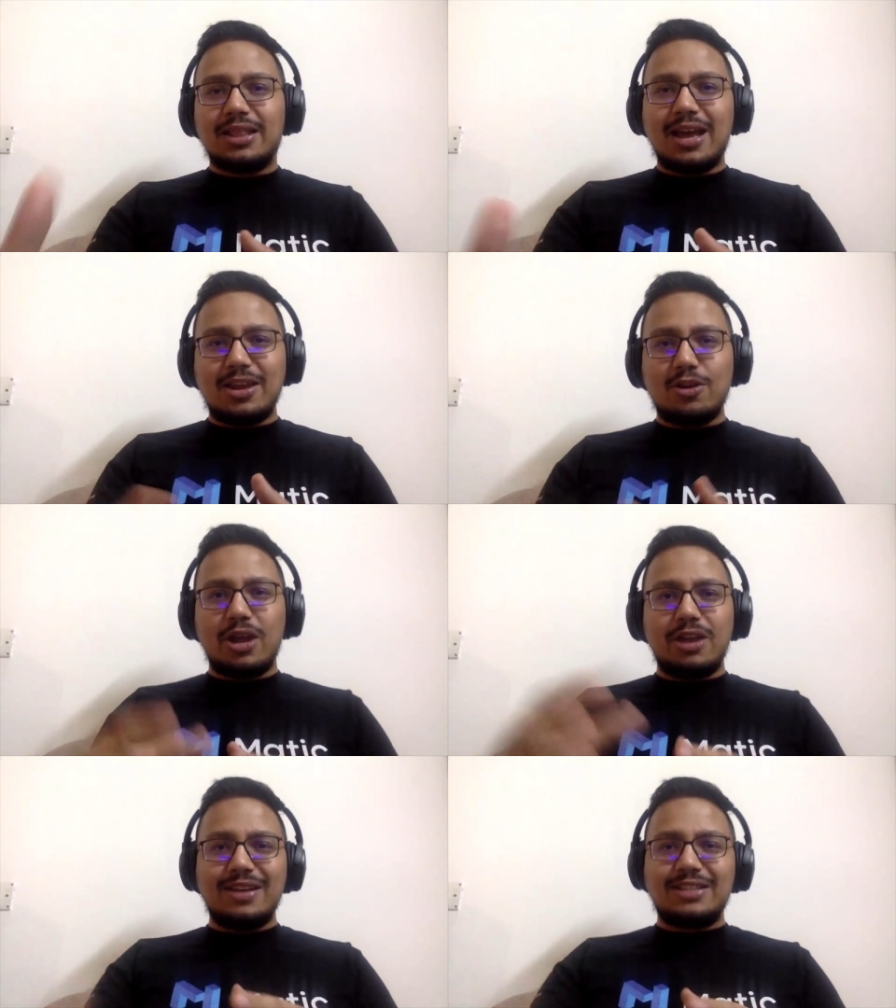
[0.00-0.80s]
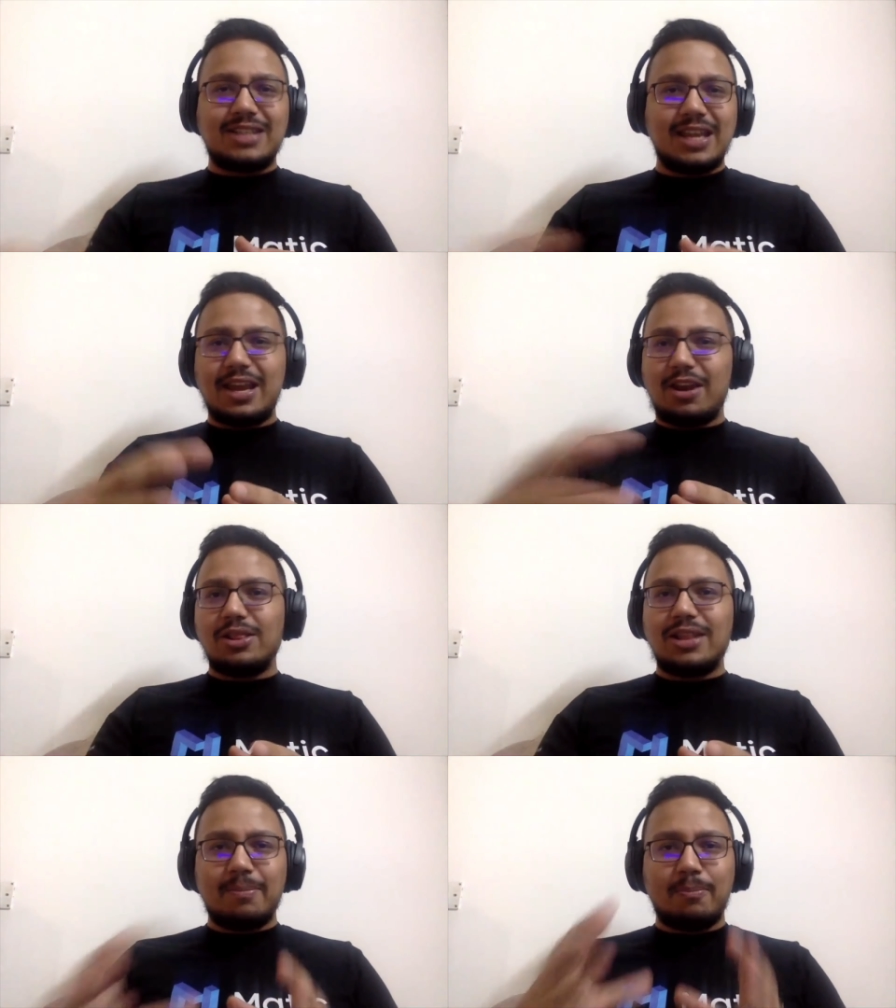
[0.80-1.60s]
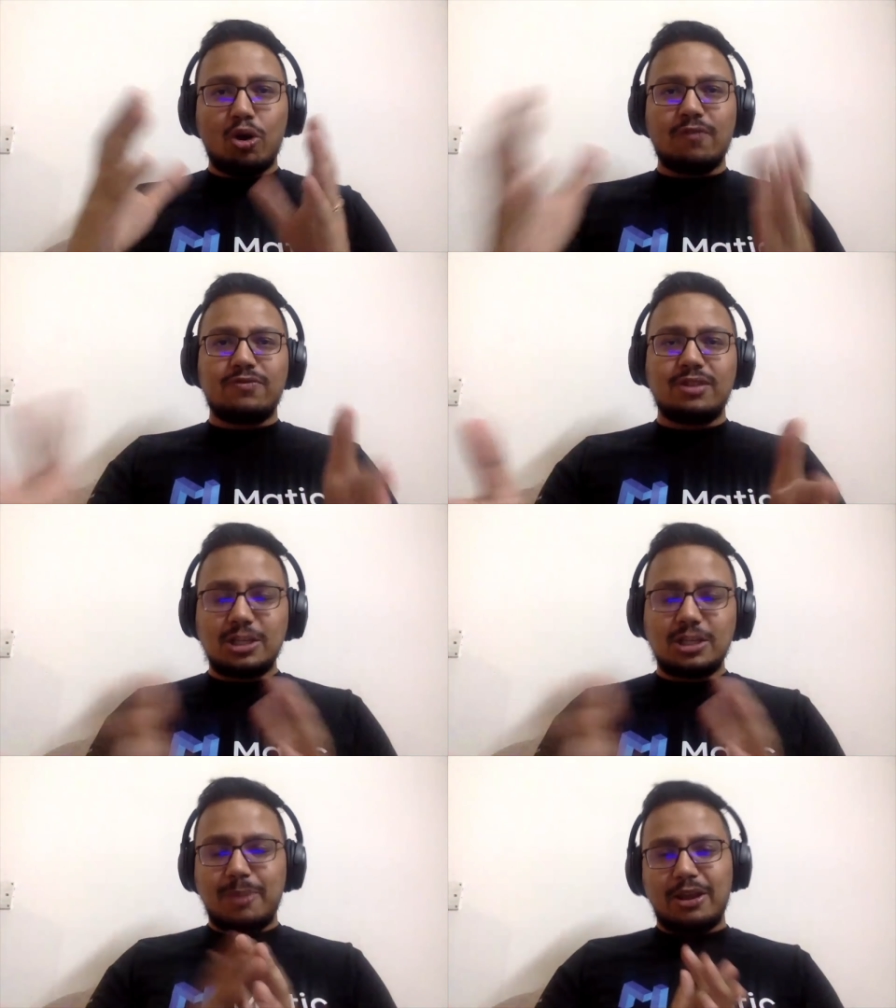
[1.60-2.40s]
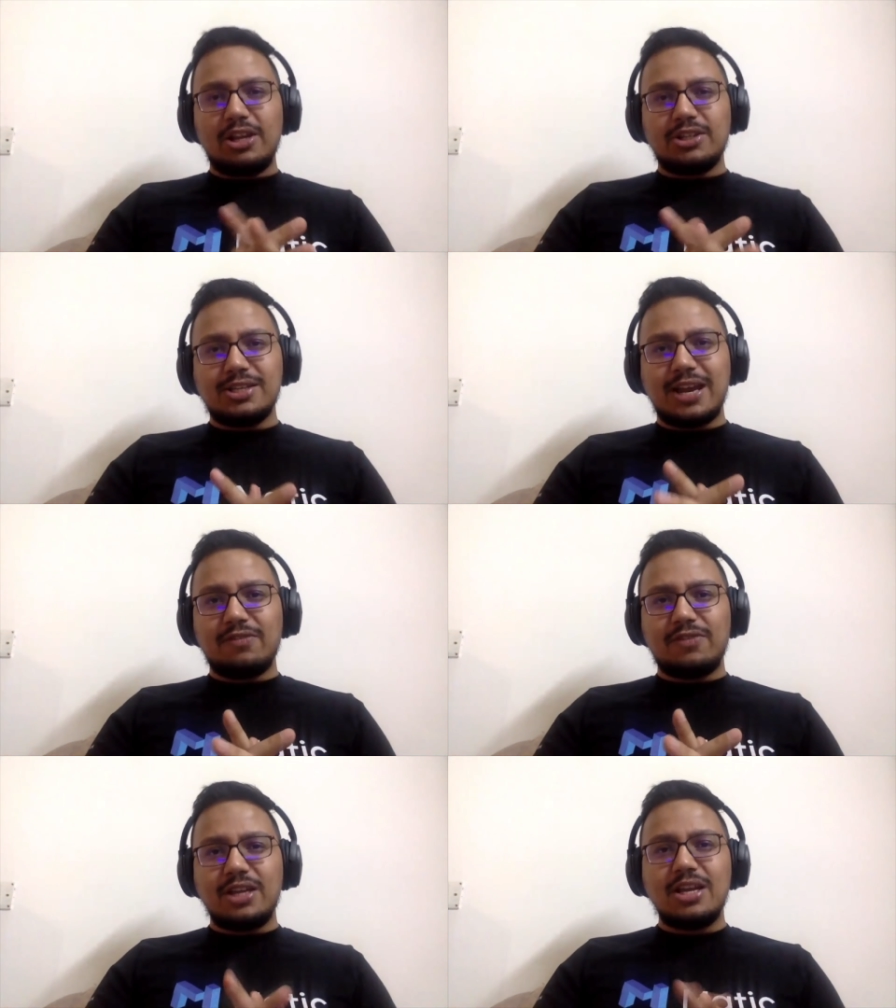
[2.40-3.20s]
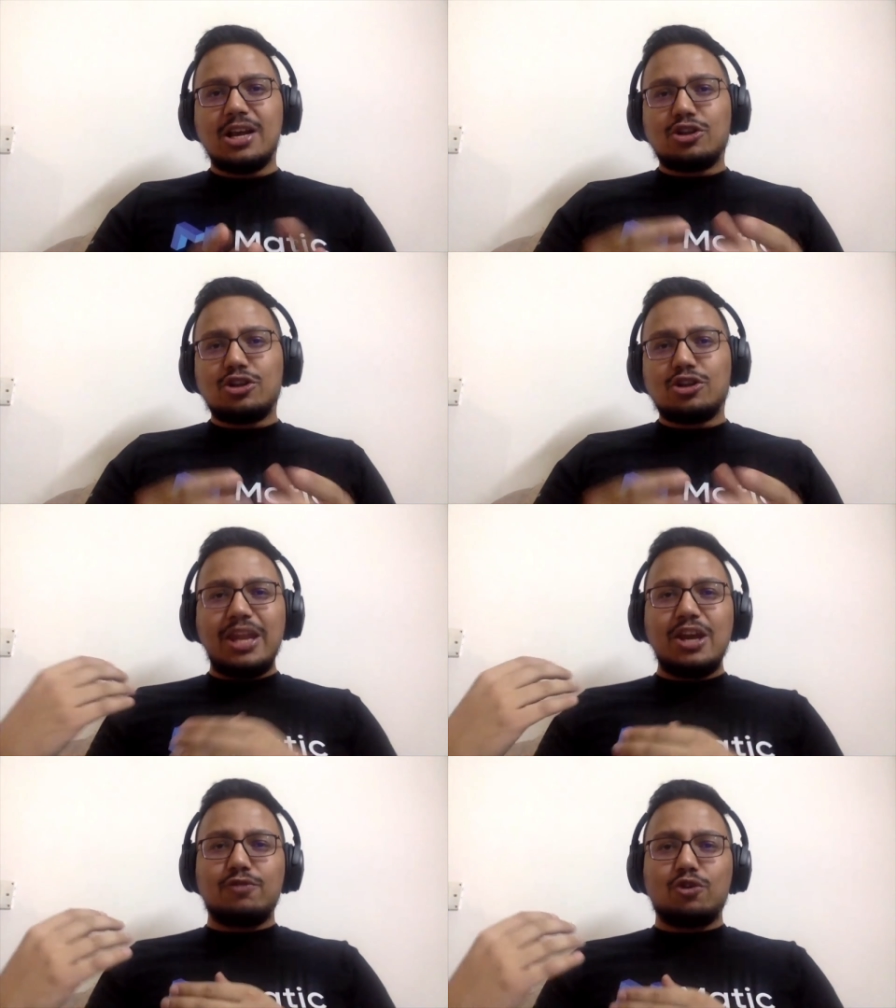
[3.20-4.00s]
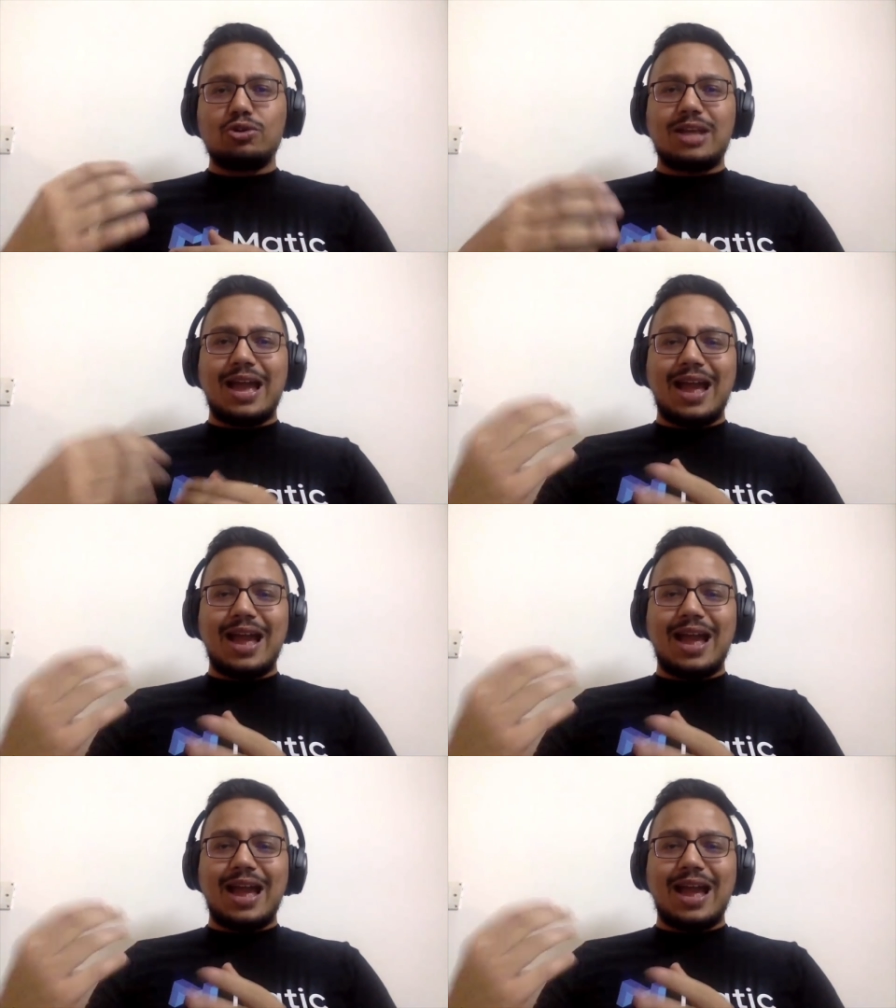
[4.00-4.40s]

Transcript: they are you know investing and all that more of the speculation side of things so many of those